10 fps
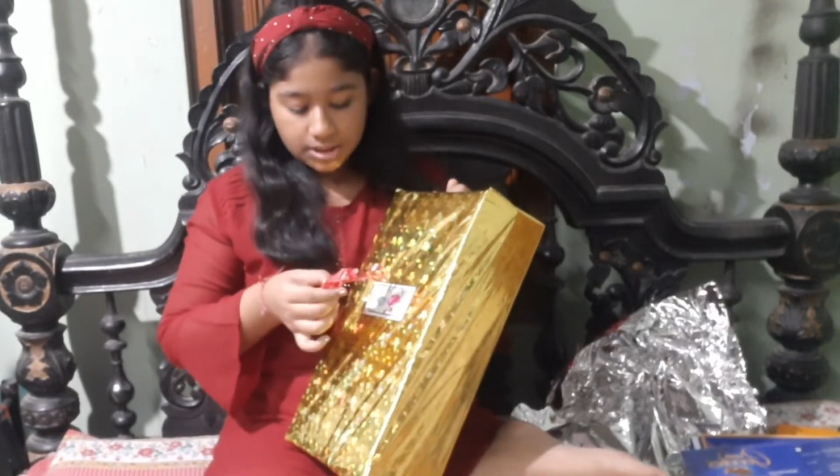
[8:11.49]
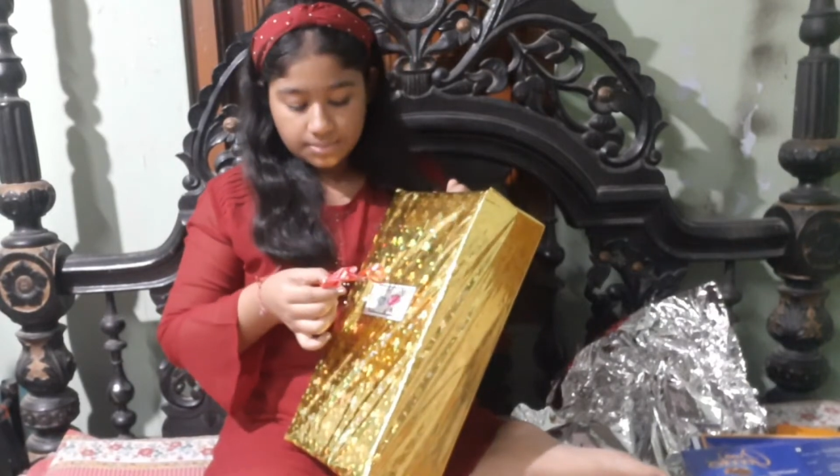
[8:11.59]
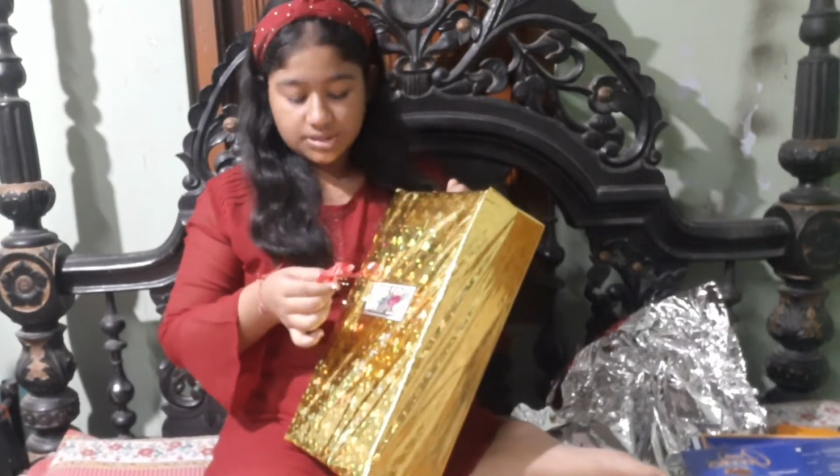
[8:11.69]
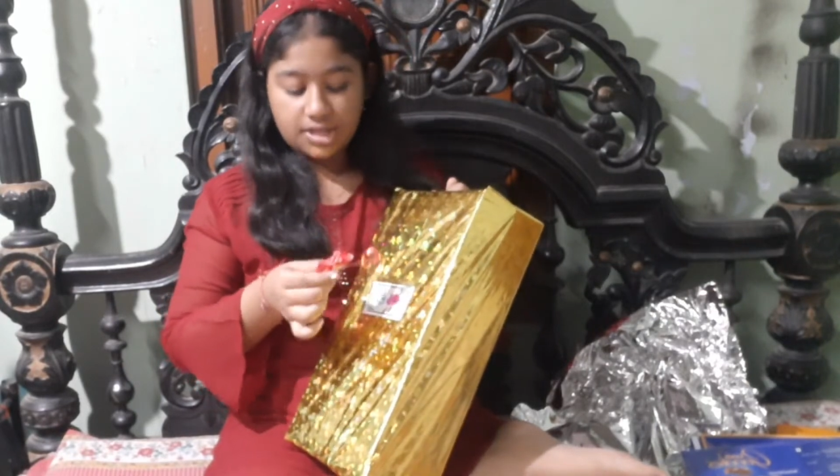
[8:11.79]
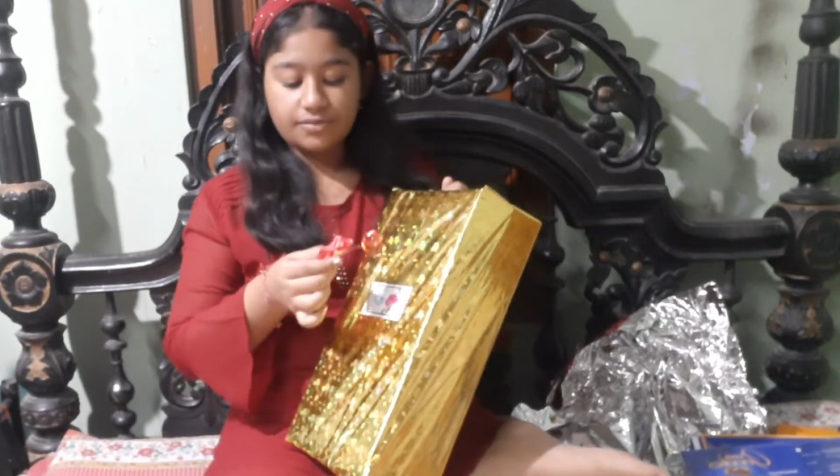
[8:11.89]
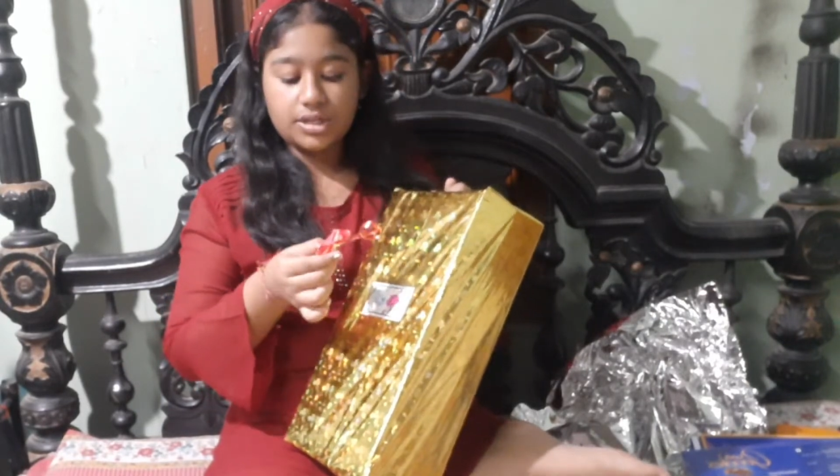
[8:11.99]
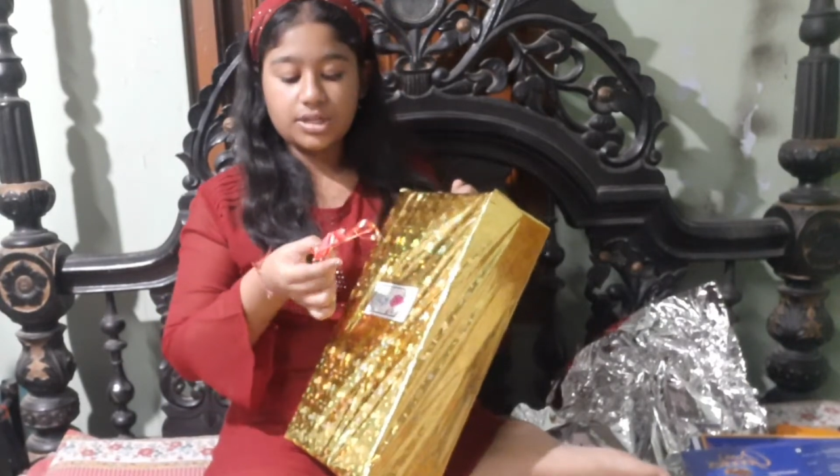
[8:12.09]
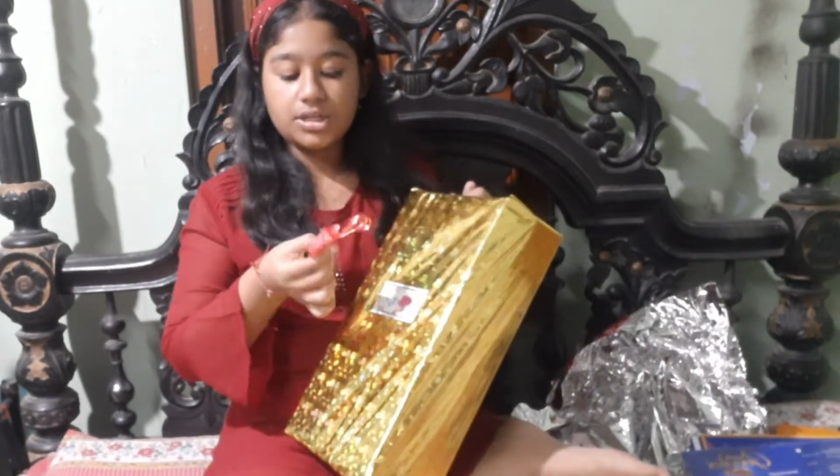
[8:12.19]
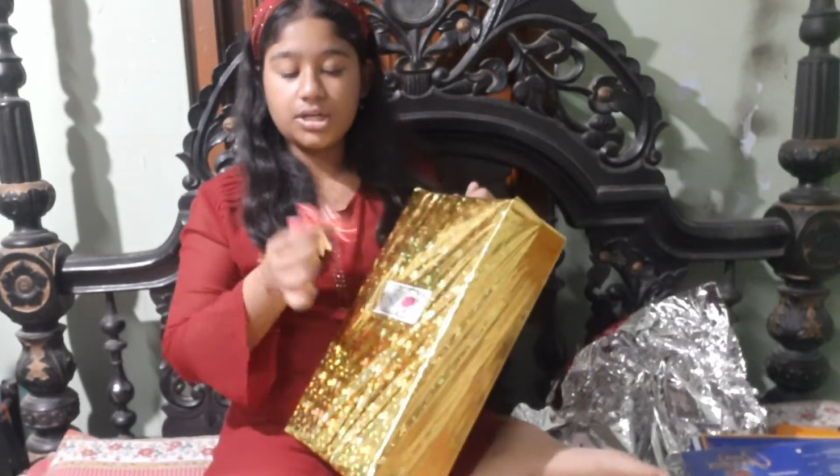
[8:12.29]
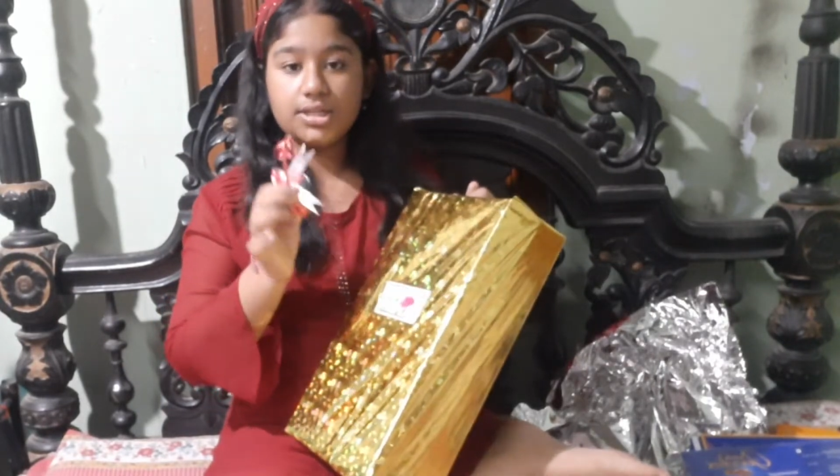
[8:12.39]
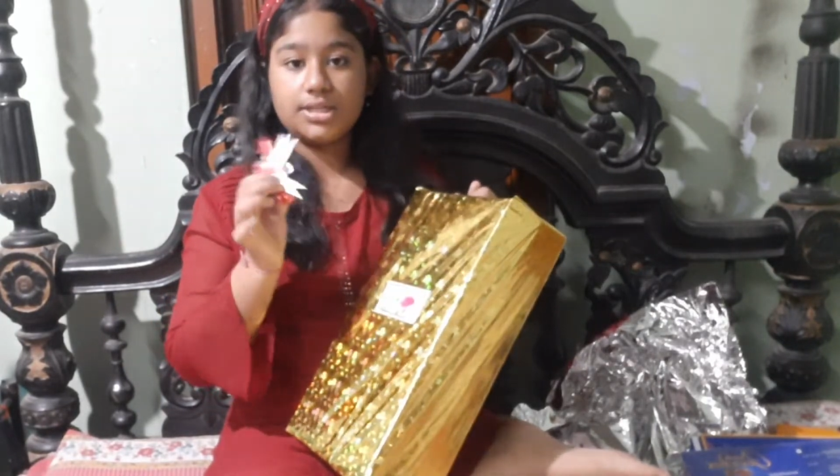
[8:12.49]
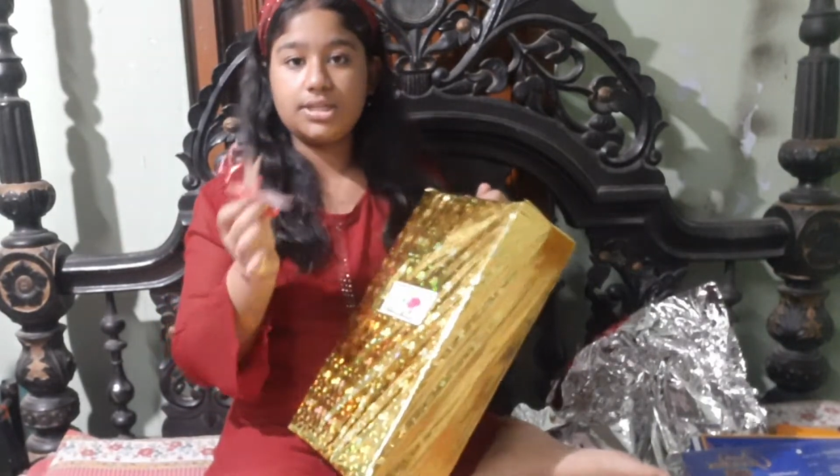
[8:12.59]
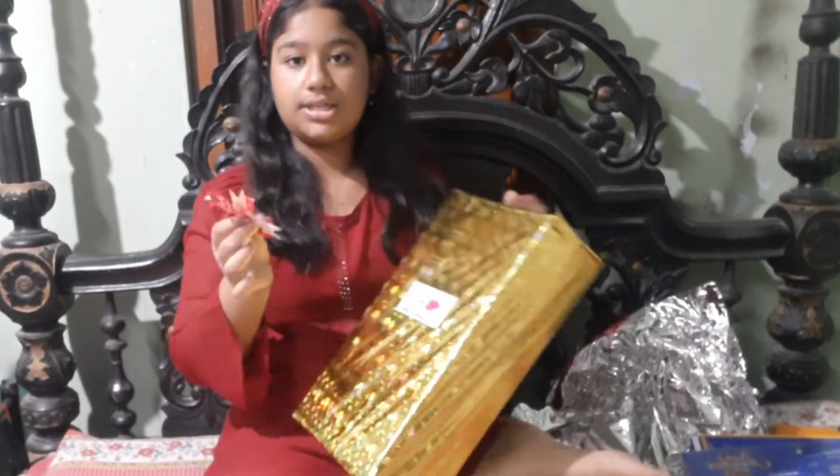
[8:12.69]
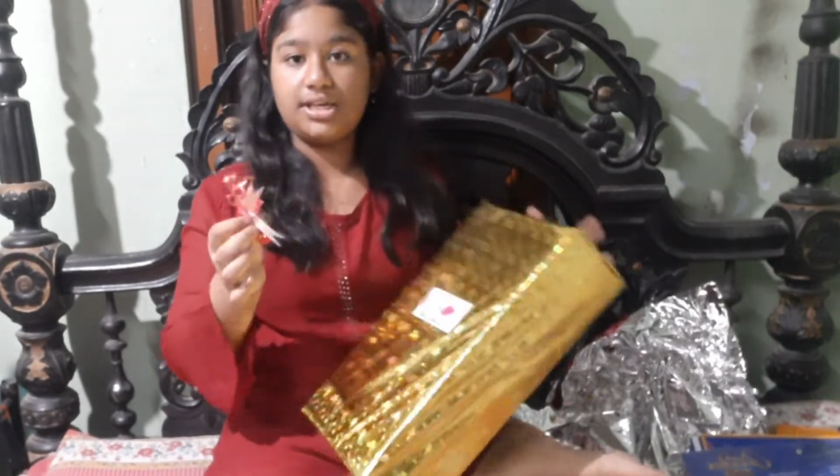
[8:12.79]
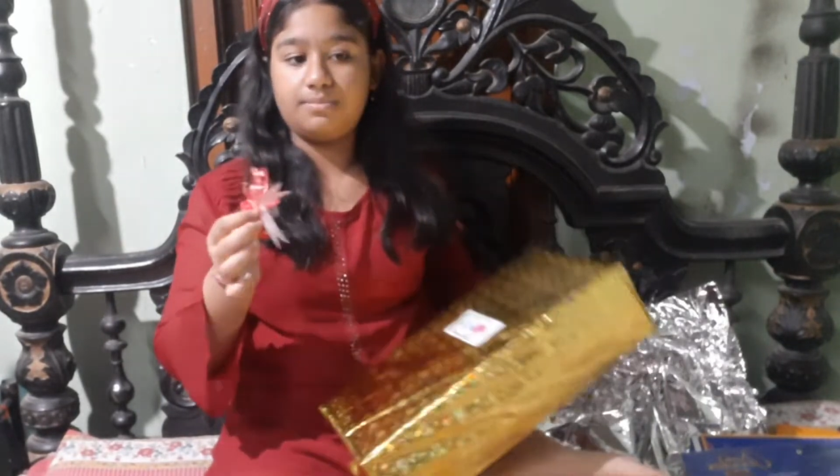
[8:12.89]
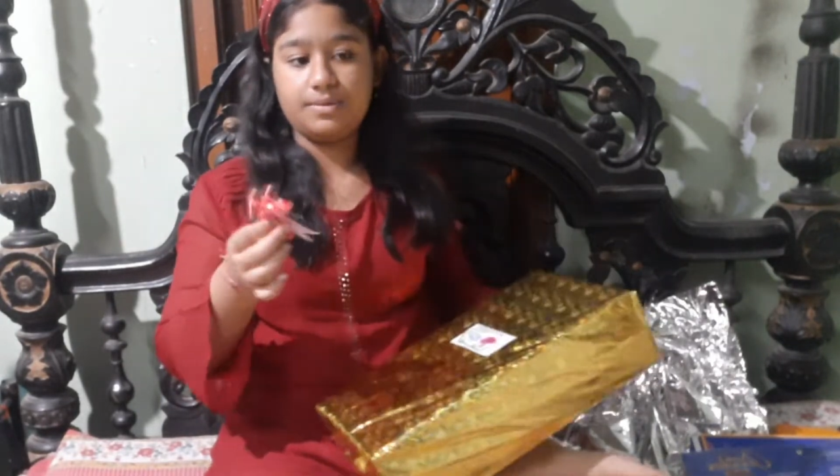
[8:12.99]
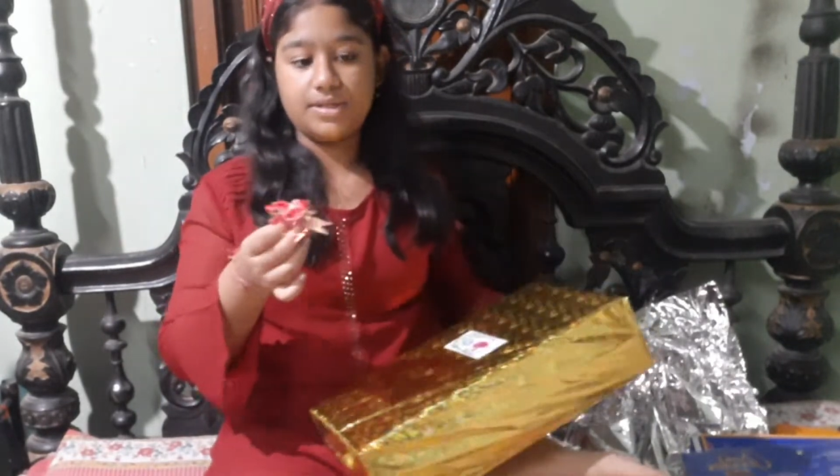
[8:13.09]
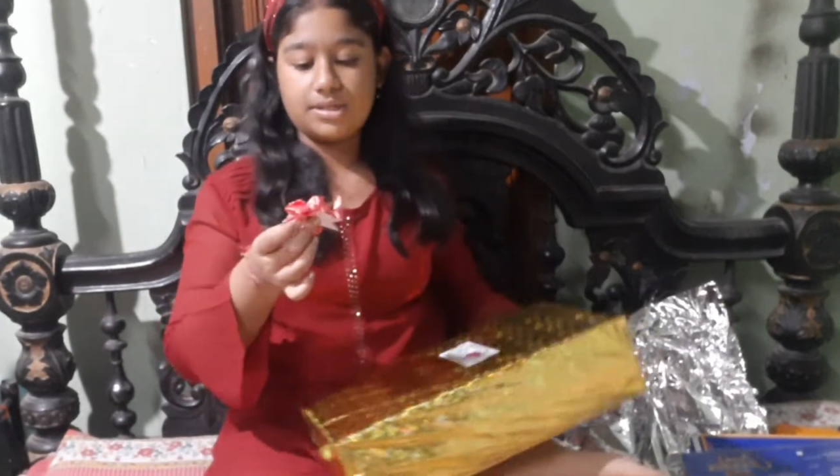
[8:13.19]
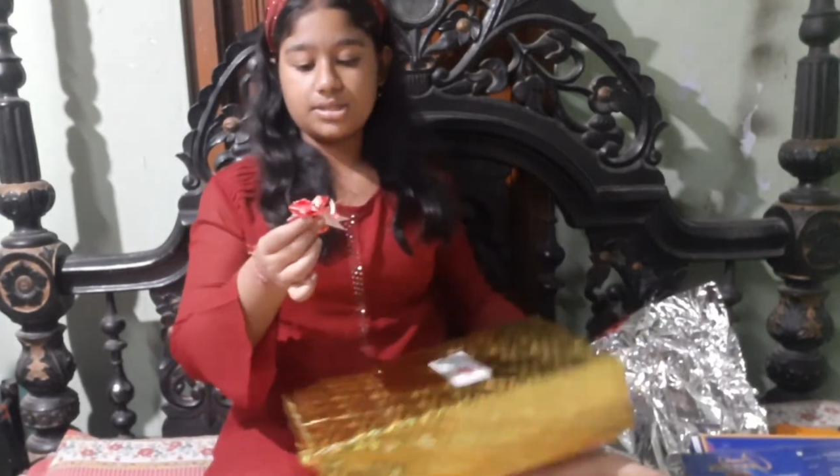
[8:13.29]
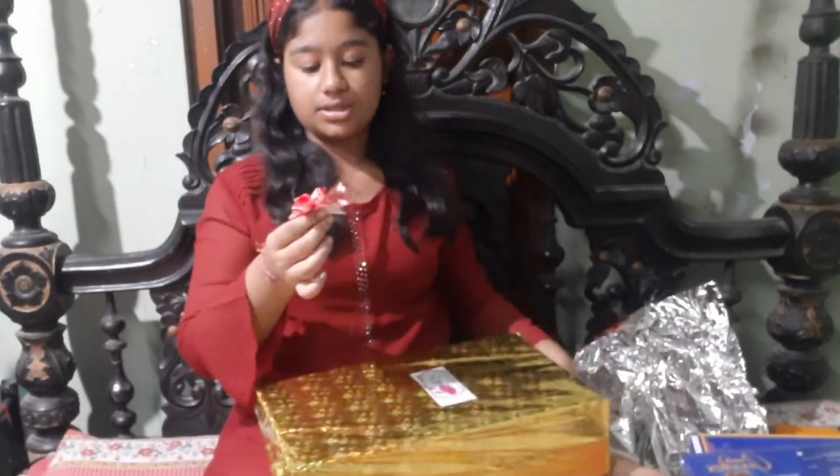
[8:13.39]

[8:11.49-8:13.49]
I'm definitely gonna keep it.